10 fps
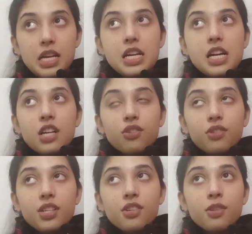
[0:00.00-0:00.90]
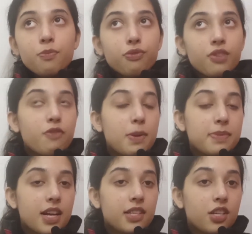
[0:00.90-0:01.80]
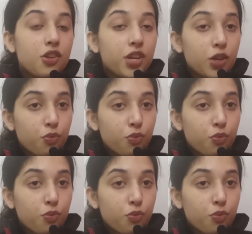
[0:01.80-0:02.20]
So these are some free websites that you can